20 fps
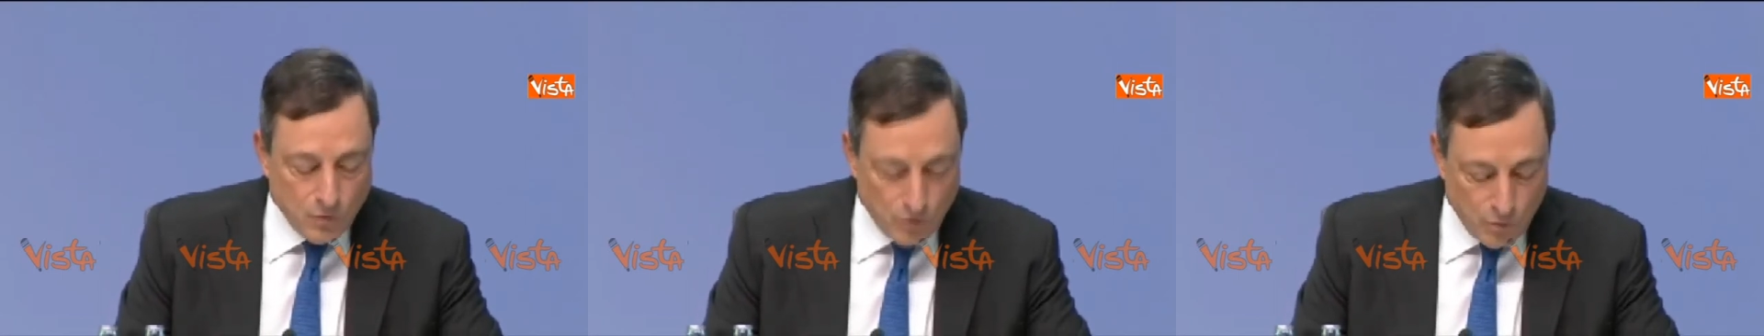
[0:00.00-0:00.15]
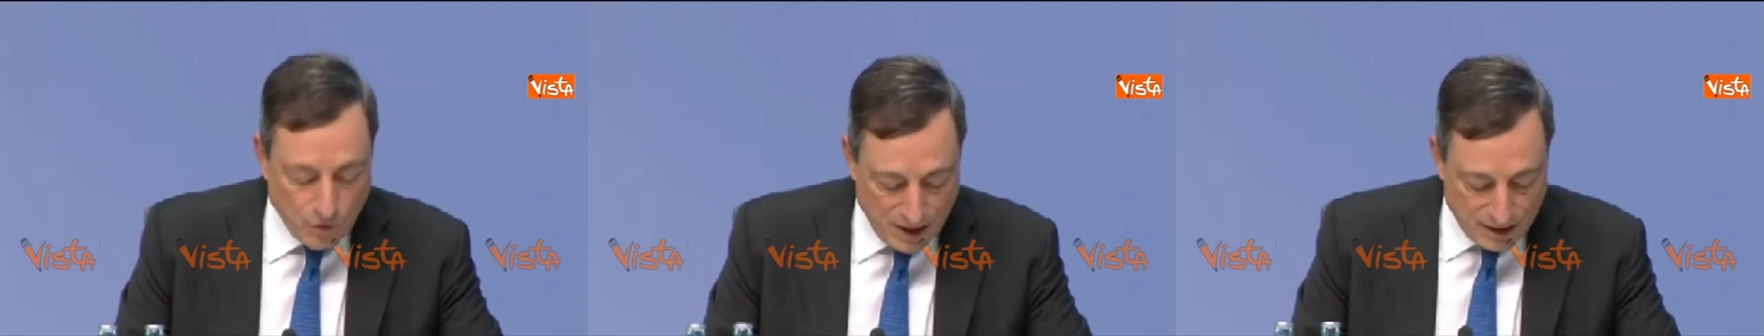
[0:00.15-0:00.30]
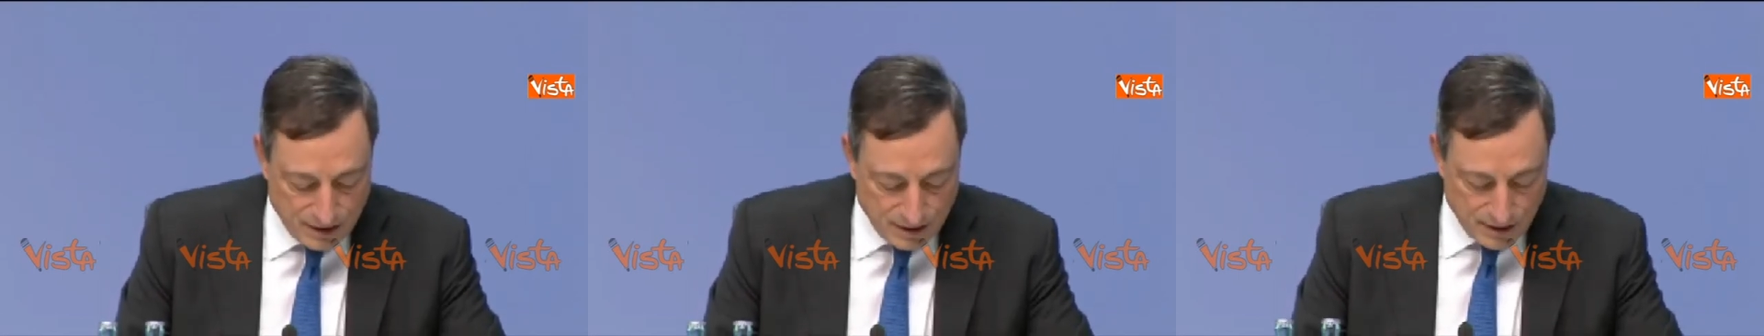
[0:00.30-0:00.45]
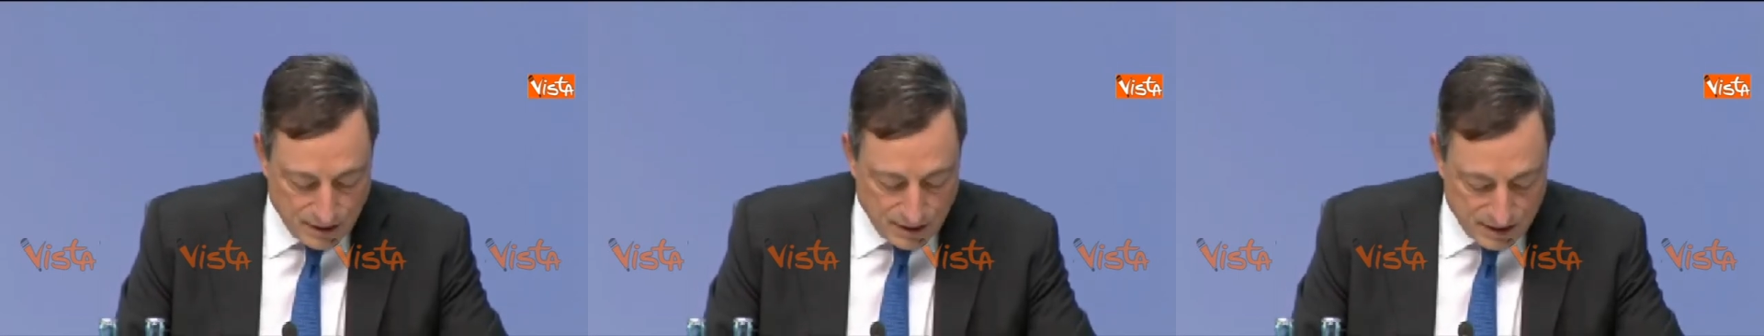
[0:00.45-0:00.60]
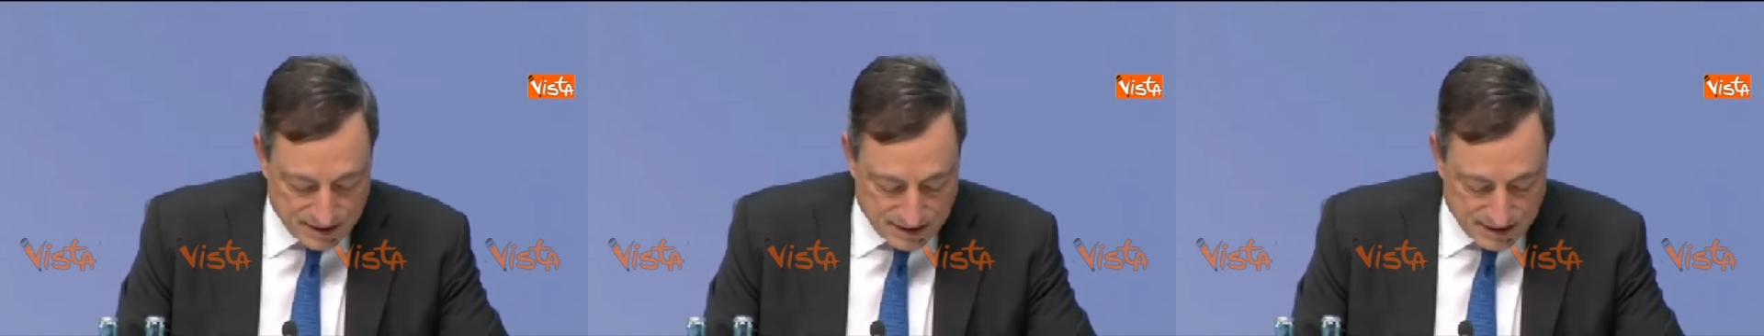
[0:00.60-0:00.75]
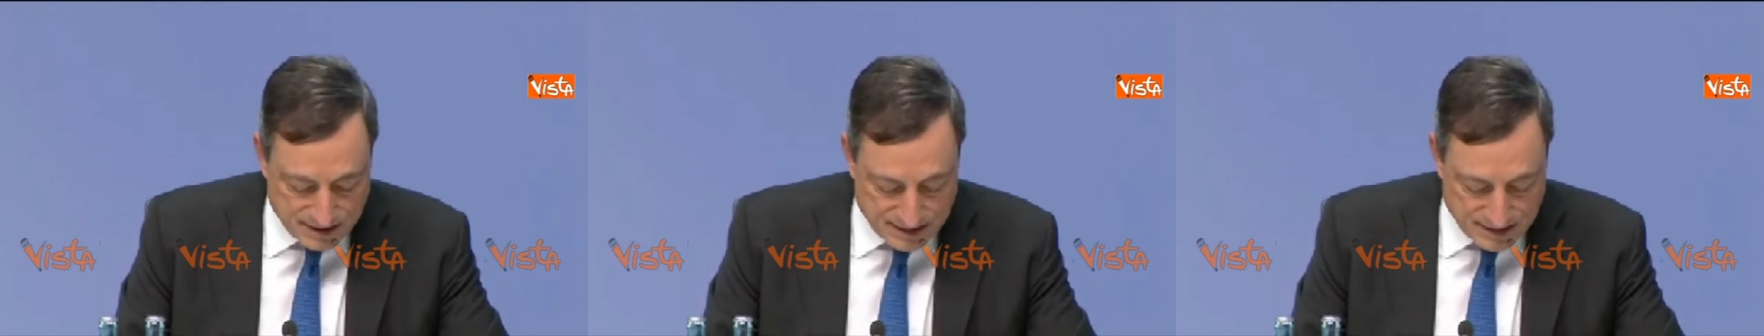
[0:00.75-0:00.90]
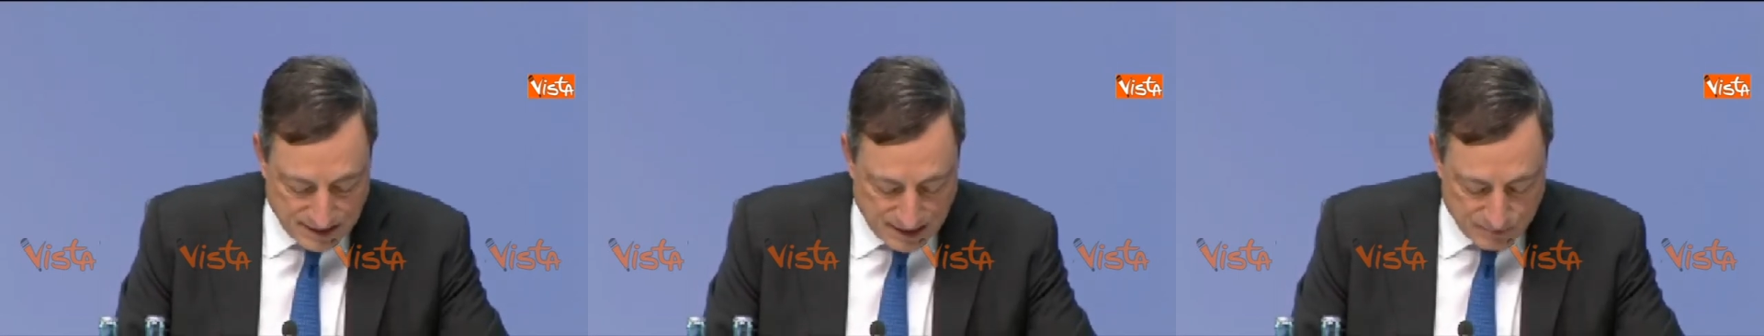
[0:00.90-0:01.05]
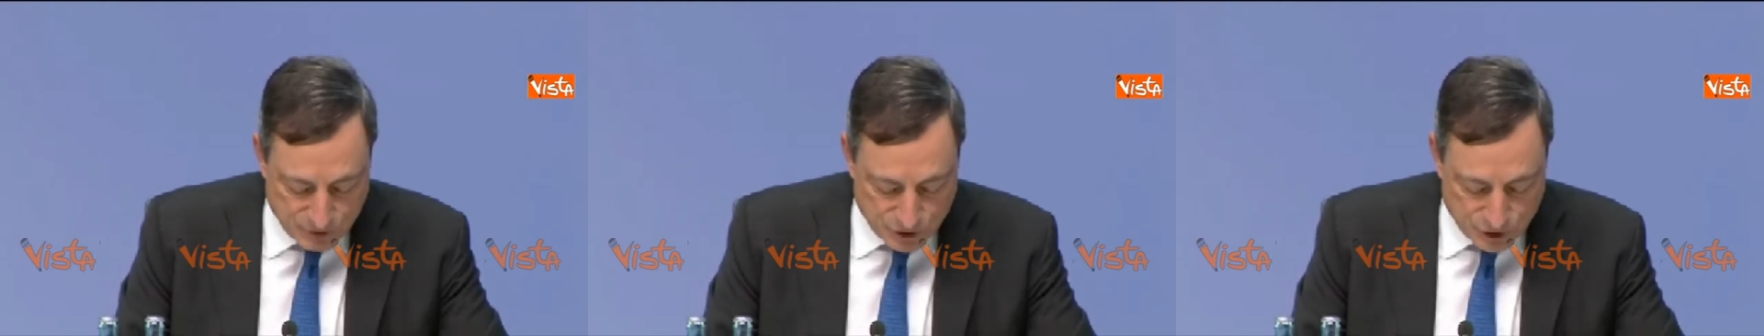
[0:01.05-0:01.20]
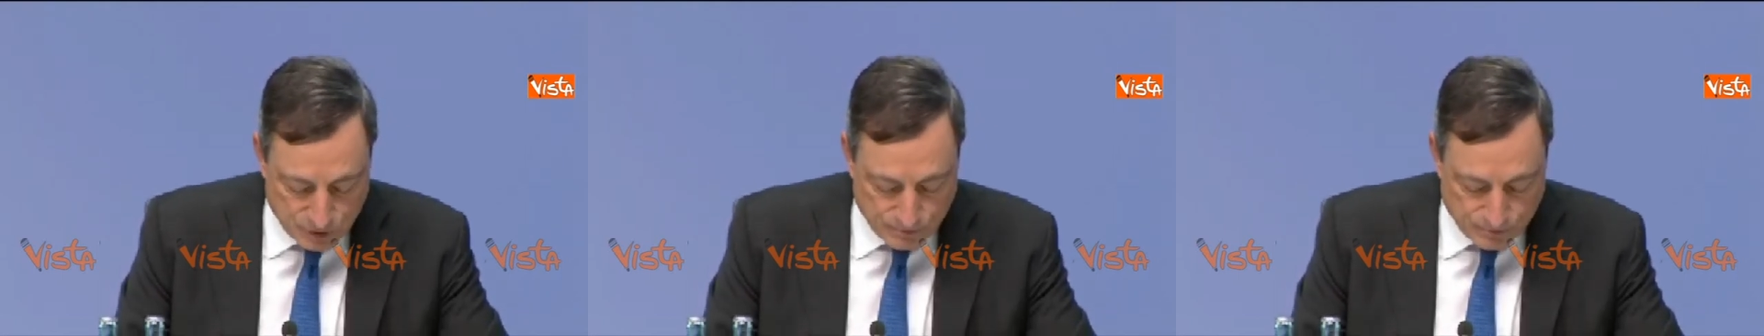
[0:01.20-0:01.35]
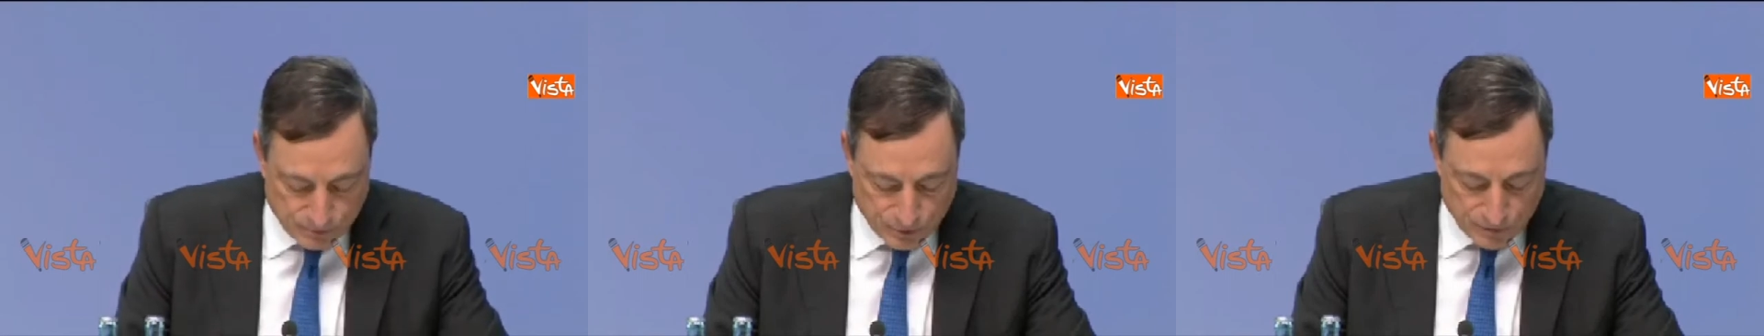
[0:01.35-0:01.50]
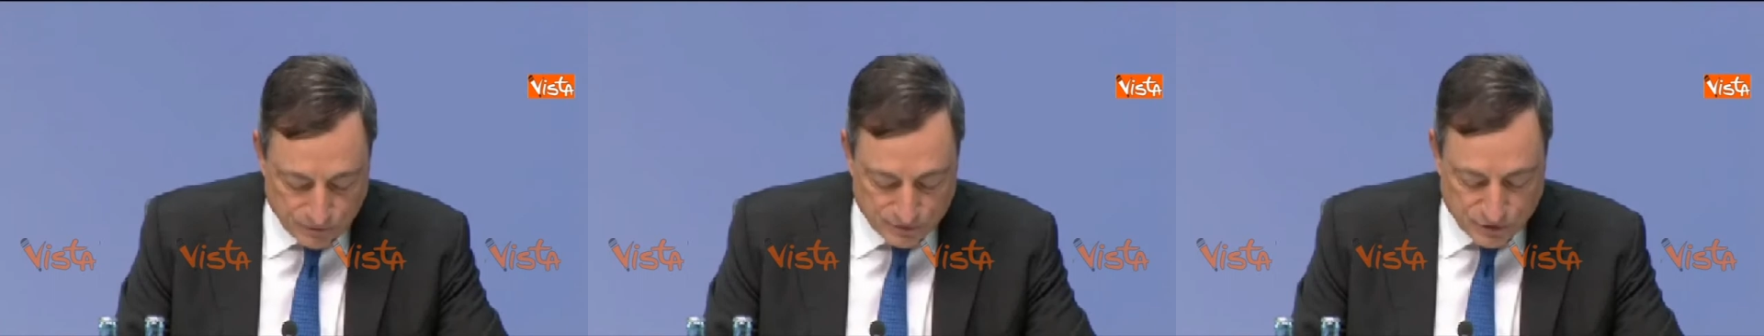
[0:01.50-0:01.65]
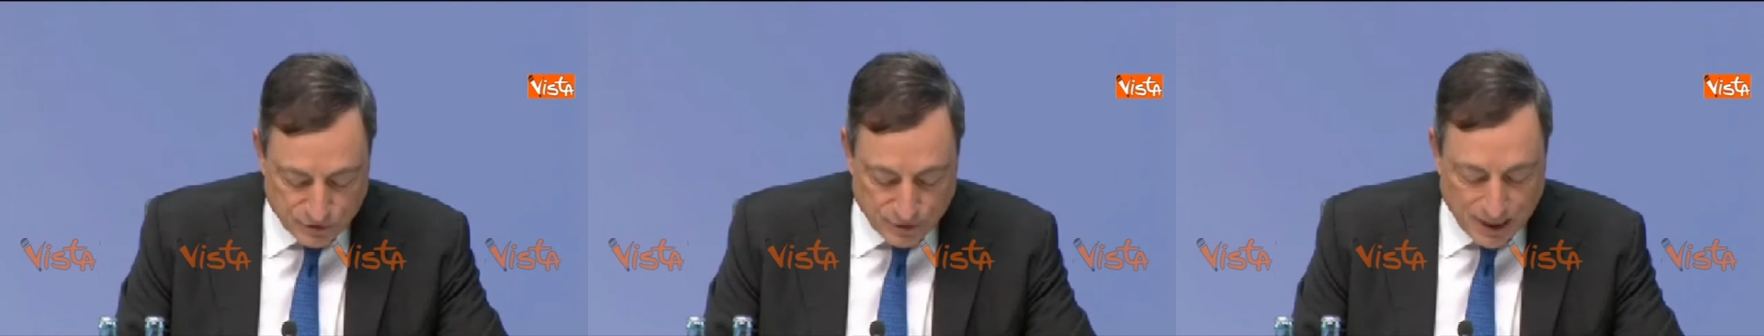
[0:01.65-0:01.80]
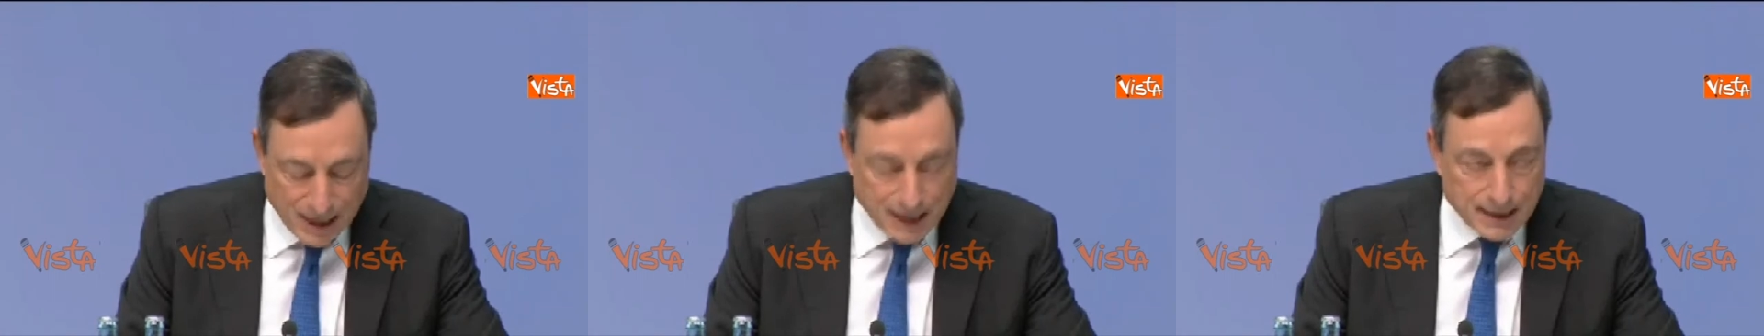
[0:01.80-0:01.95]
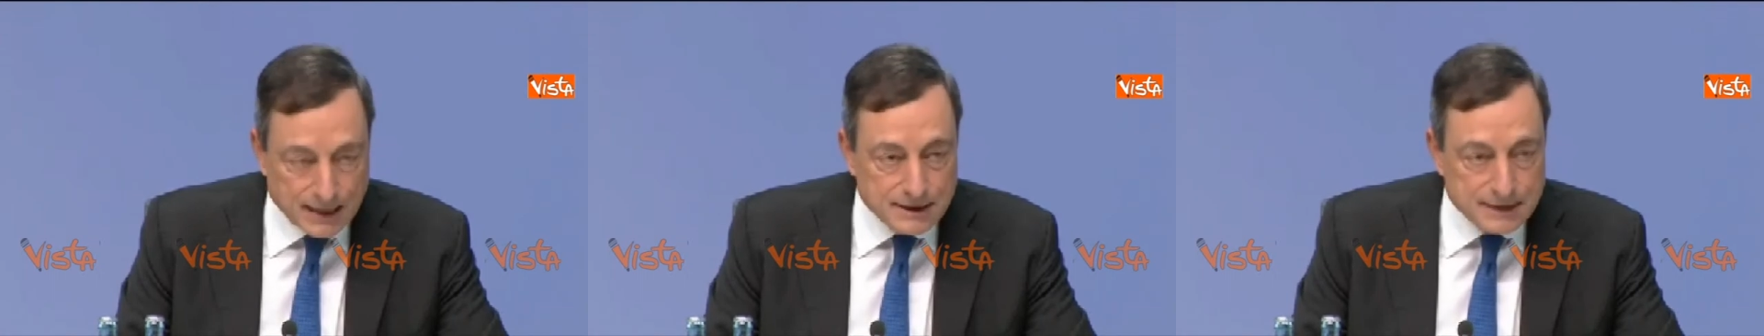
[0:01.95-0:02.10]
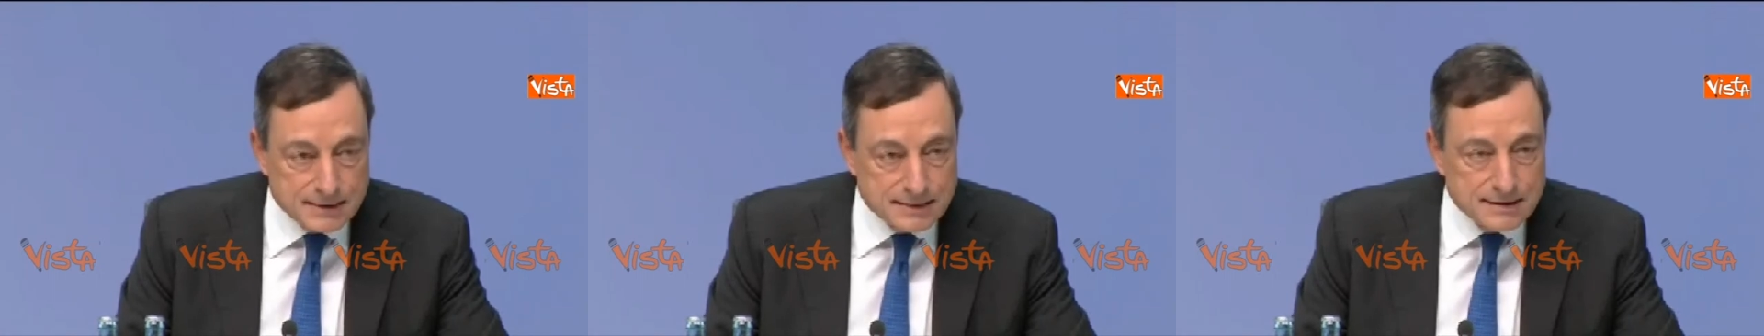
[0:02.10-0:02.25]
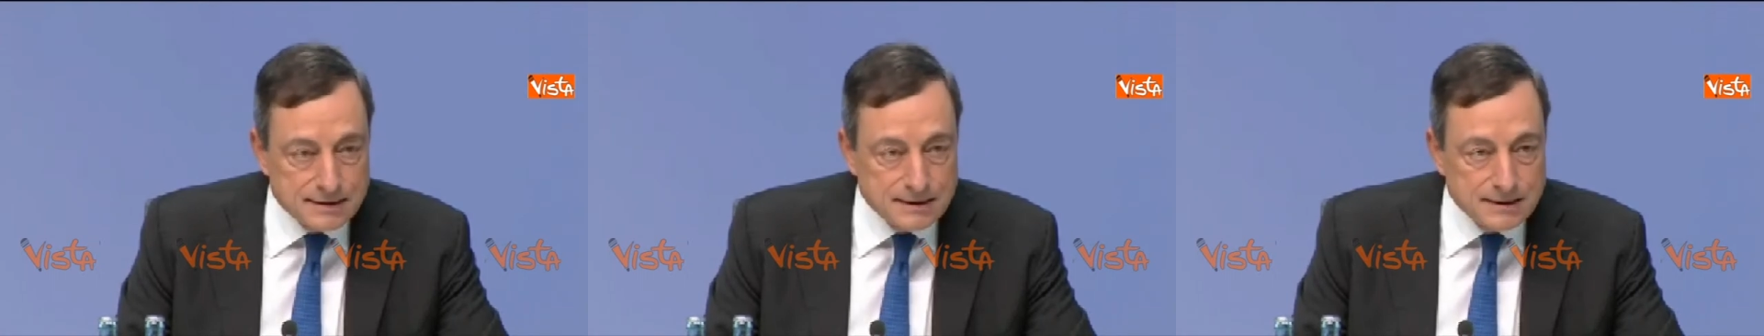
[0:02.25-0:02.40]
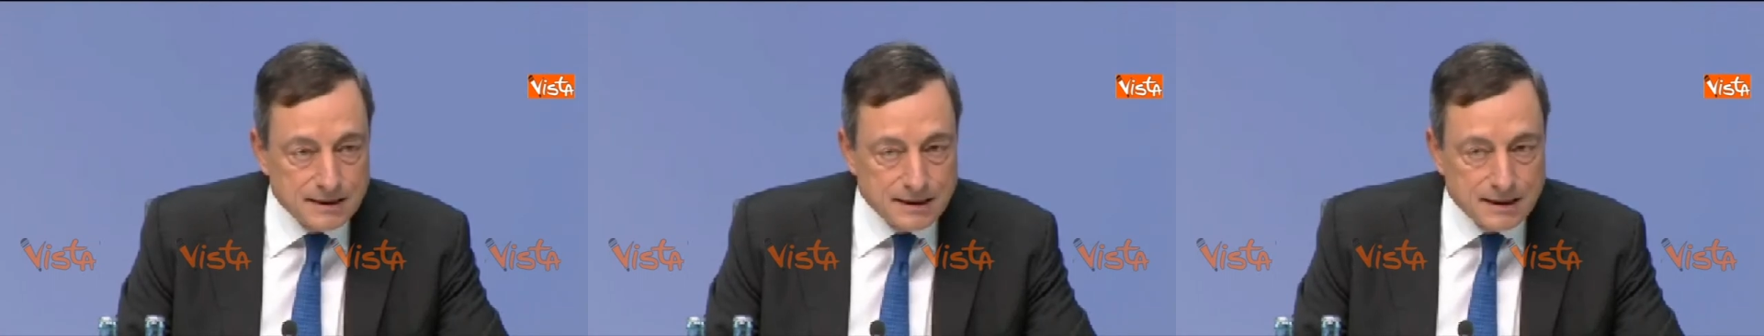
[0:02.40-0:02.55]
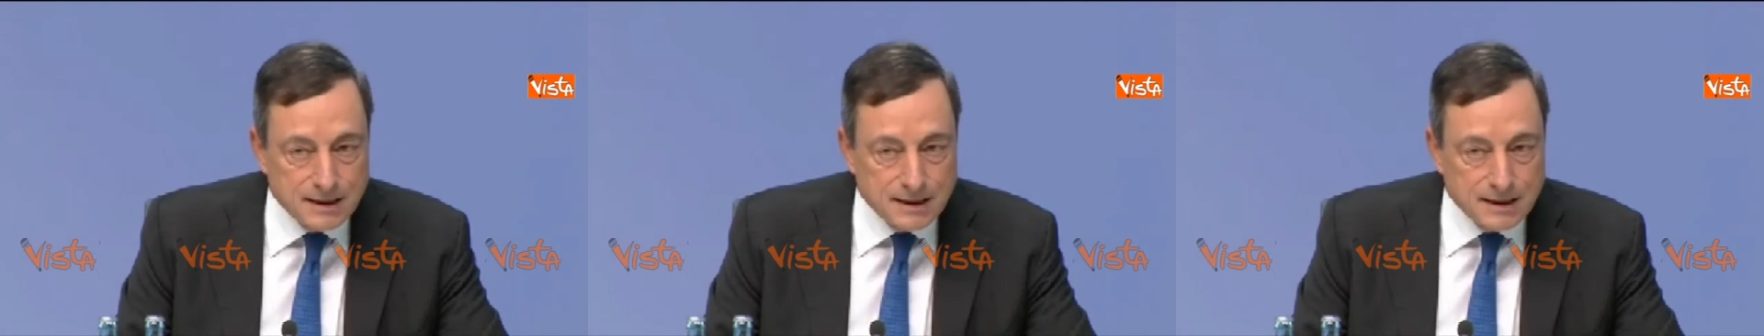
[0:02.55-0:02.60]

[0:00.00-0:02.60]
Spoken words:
whether this assumption proves right